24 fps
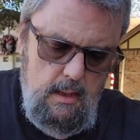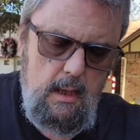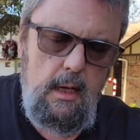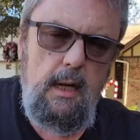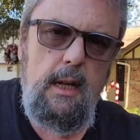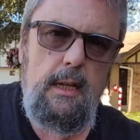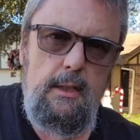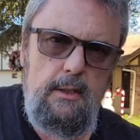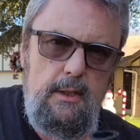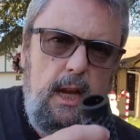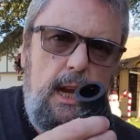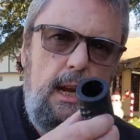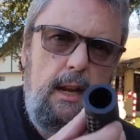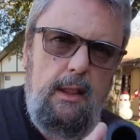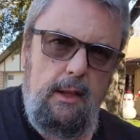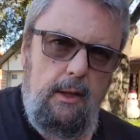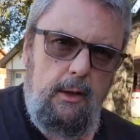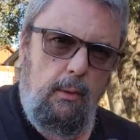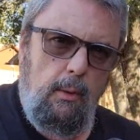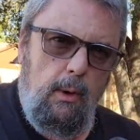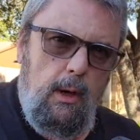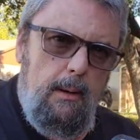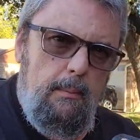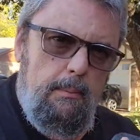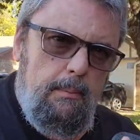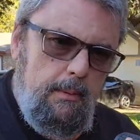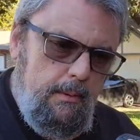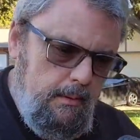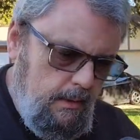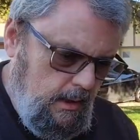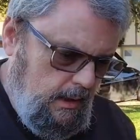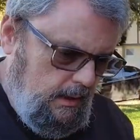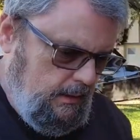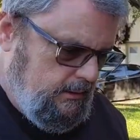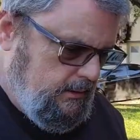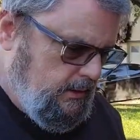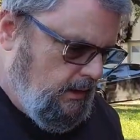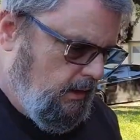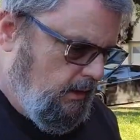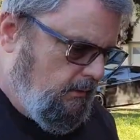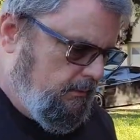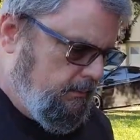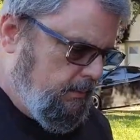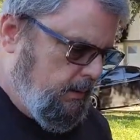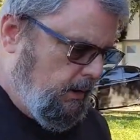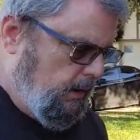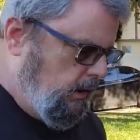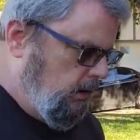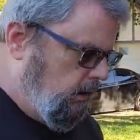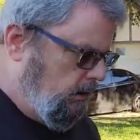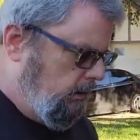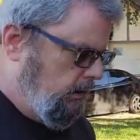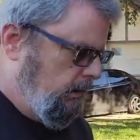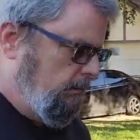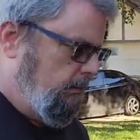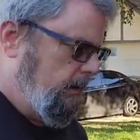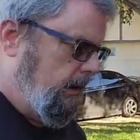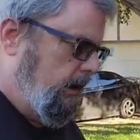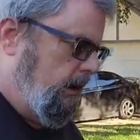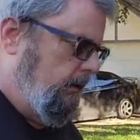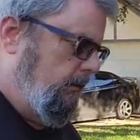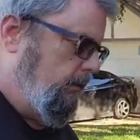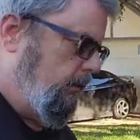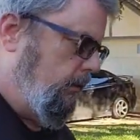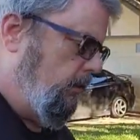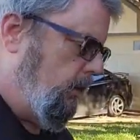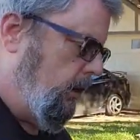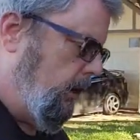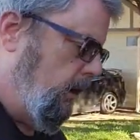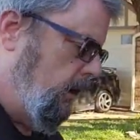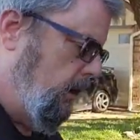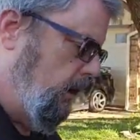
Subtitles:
inside of the grip itself. Put a little WD-40,